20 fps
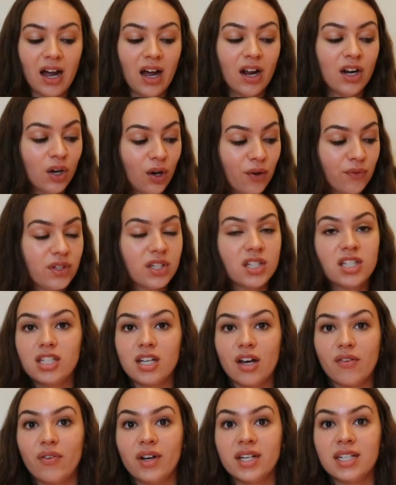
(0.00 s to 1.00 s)
A lot of this
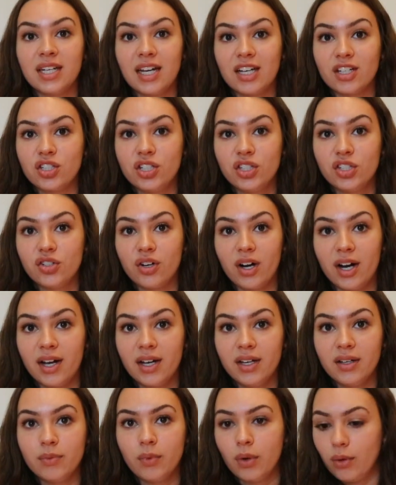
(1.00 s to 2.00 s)
stuff I didn't actually
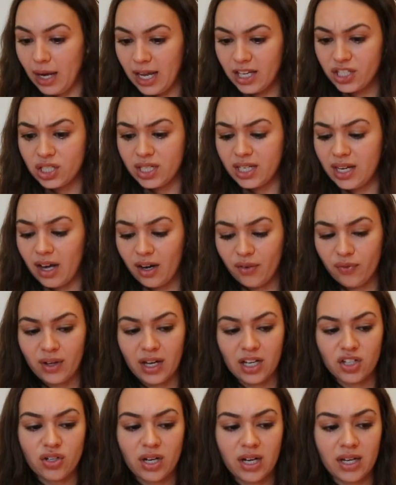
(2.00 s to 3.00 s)
try. Well, actually, I don't think
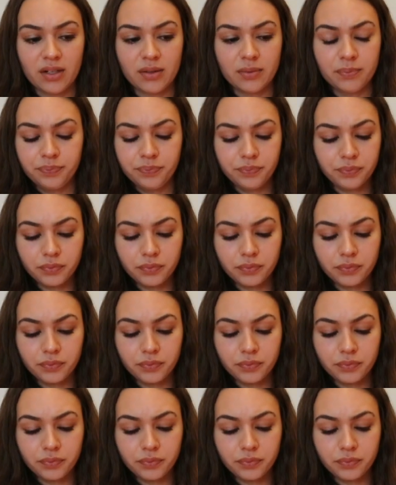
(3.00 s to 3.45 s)
I tried,